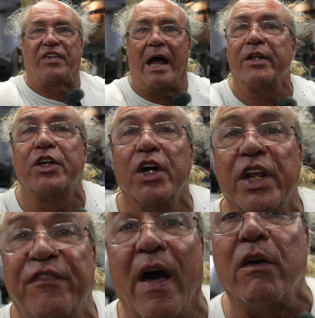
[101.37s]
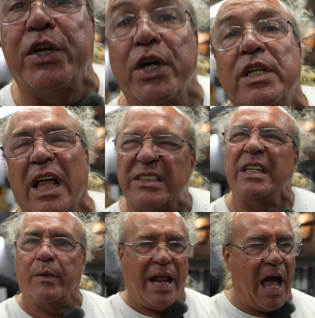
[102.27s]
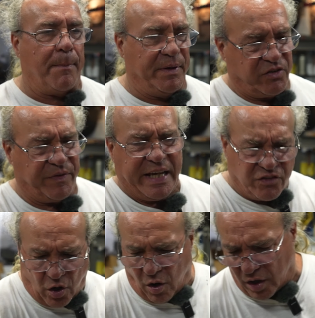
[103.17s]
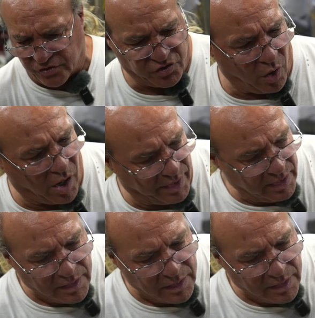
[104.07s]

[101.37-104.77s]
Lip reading: sounded good, it felt good. Let's see what happens. If it gets a hard start,